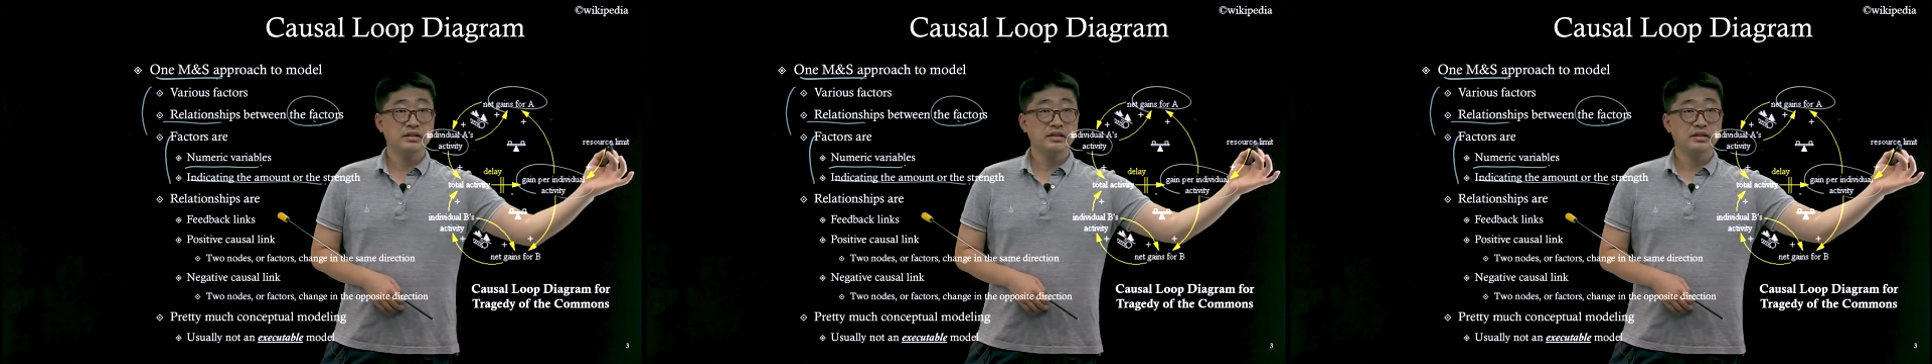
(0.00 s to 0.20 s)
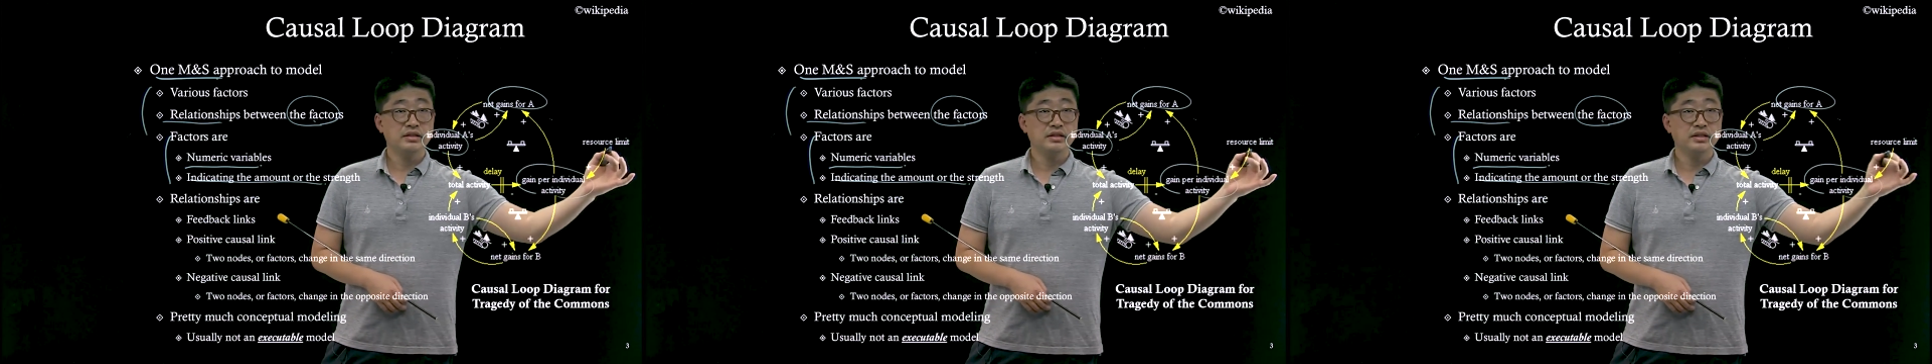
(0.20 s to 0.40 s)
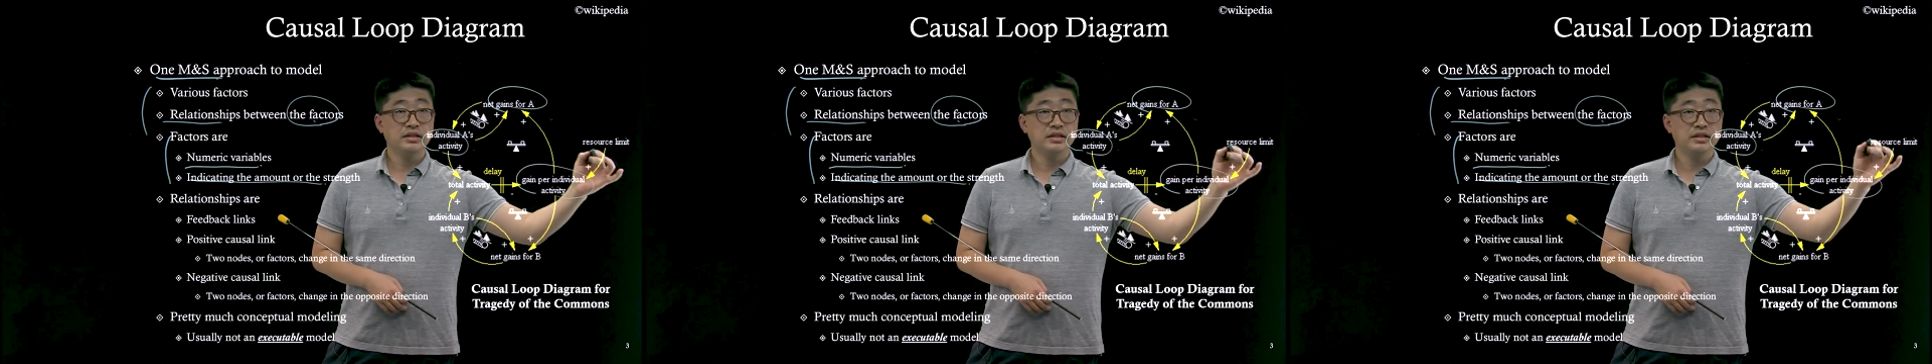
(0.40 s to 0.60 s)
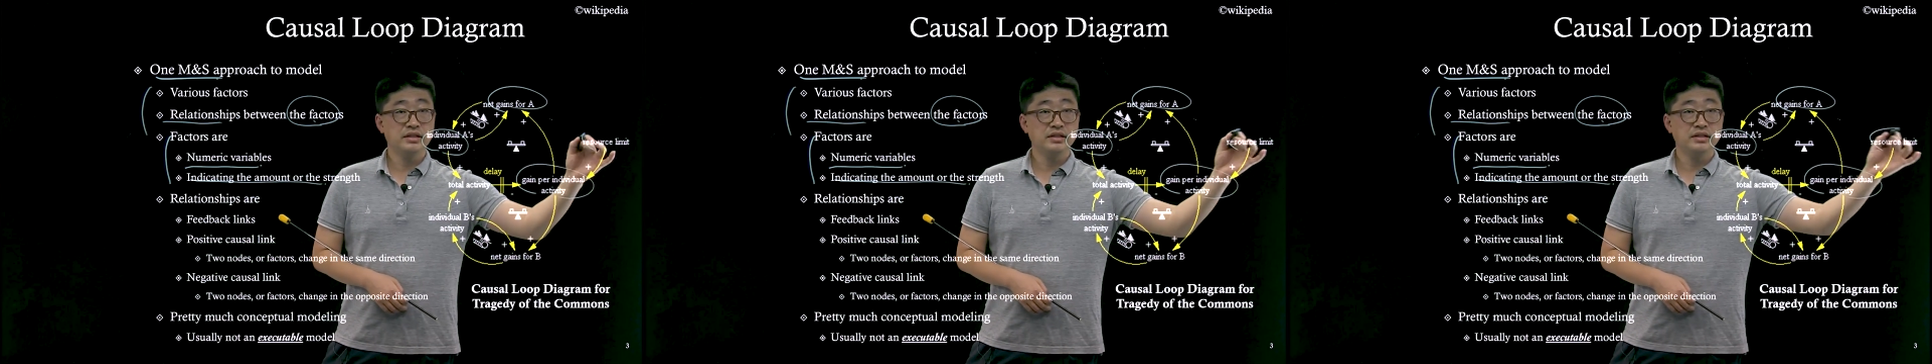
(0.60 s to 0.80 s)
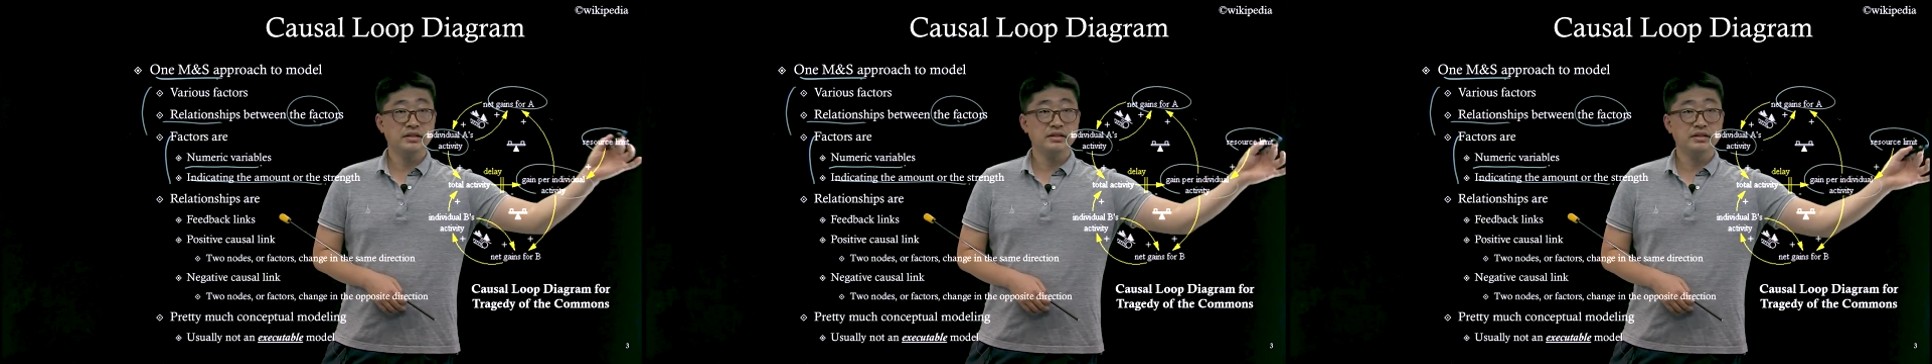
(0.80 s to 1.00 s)
and
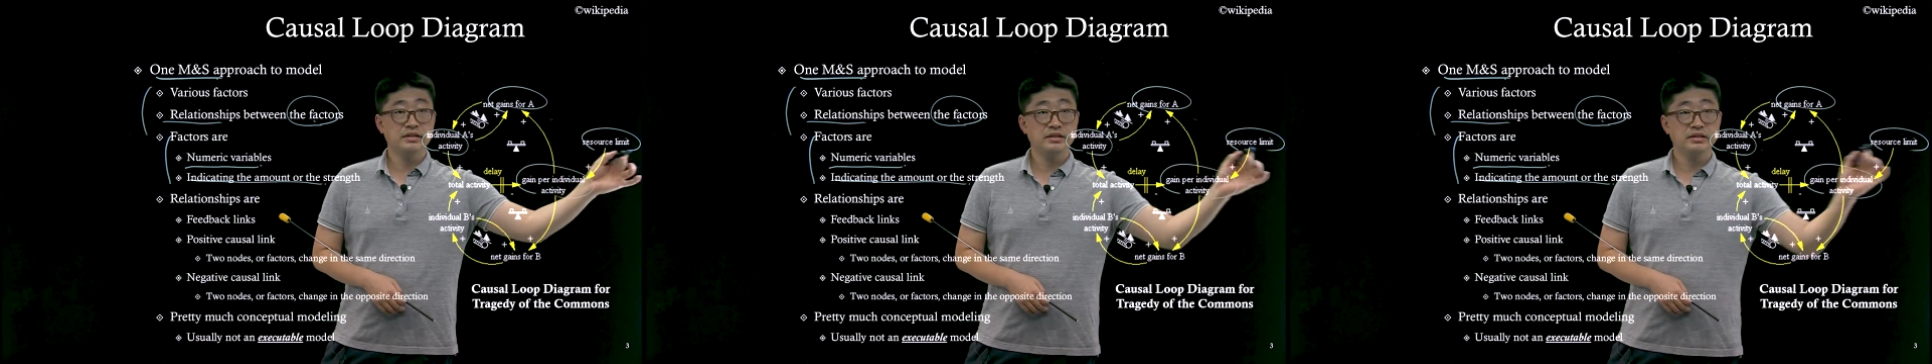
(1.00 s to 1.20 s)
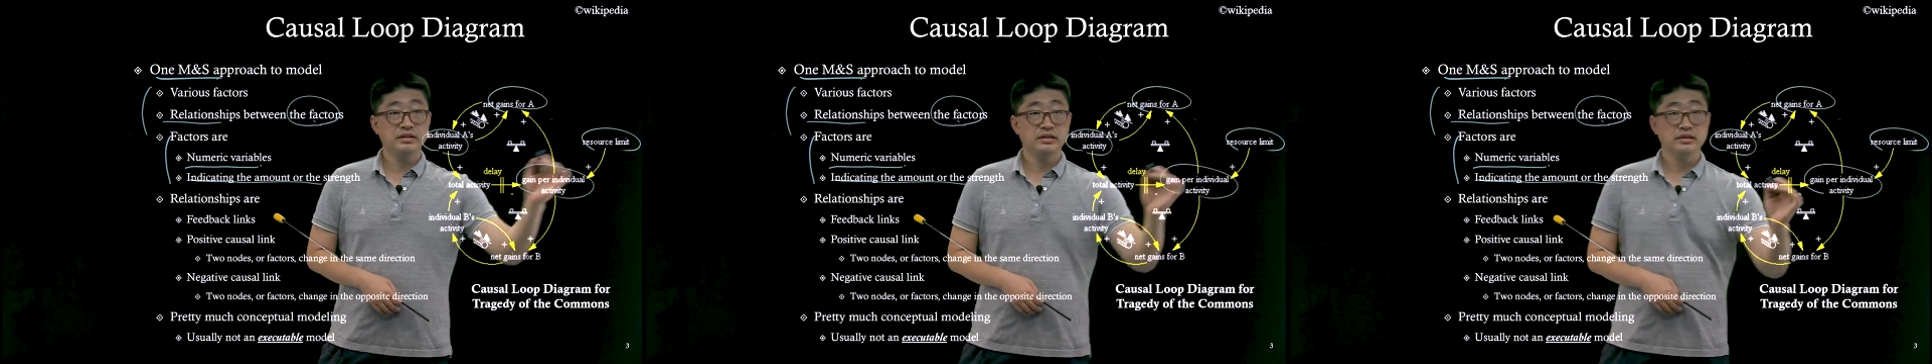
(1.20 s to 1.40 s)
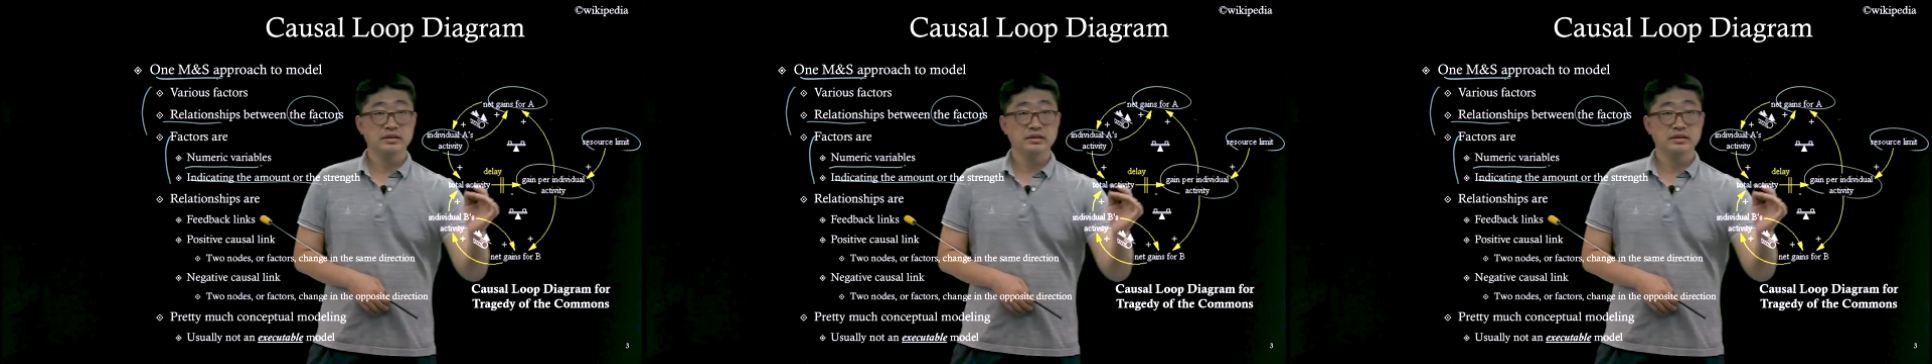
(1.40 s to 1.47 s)
here,